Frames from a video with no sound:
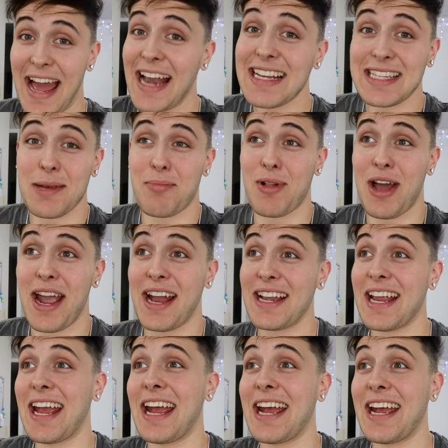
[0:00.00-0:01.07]
That is the plan
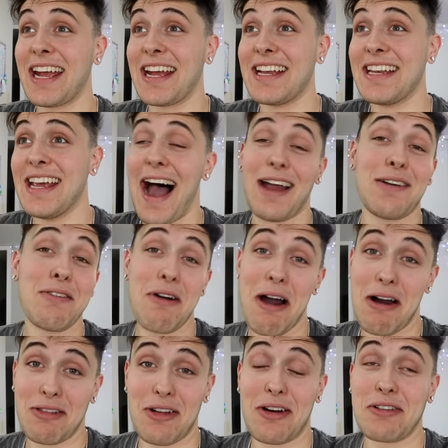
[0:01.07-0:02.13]
and I don't know
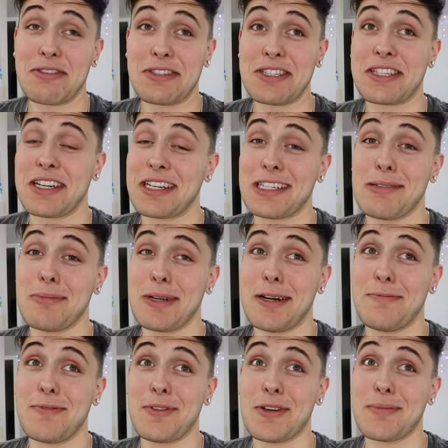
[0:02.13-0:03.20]
how long she's gonna keep it
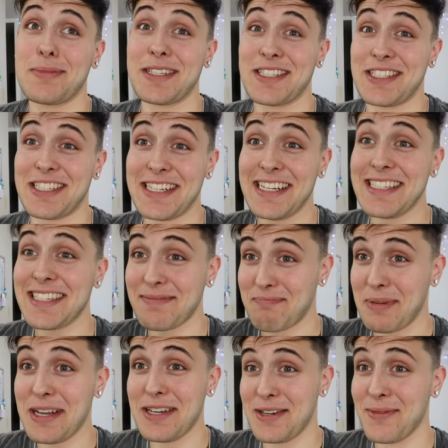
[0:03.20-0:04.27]
up for, but she's
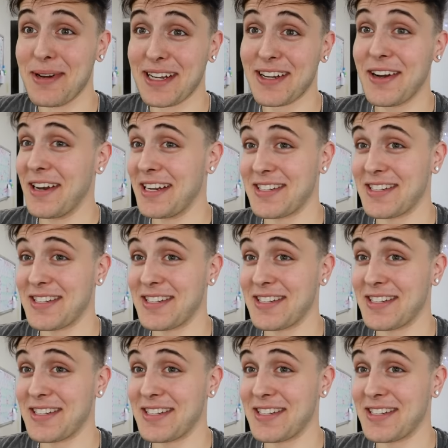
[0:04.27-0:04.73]
been doing good.